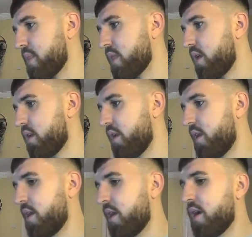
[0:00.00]

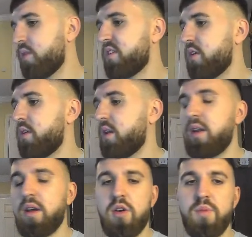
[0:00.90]
Yelena, how's it going, Yelena?
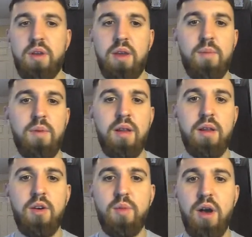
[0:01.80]
Hope you're keeping well.
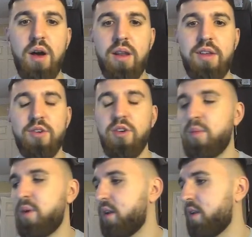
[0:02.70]
Hope the holidays are going
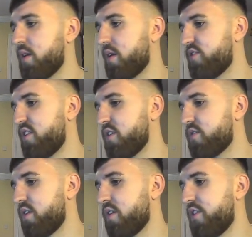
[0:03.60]
well, and cheers for
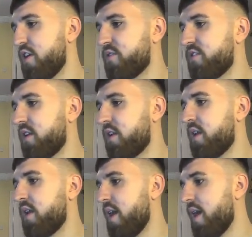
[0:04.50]
tuning in.
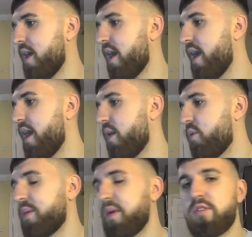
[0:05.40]
What
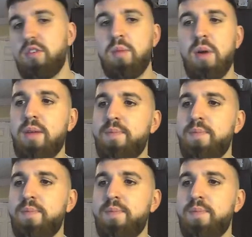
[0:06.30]
about Zuma?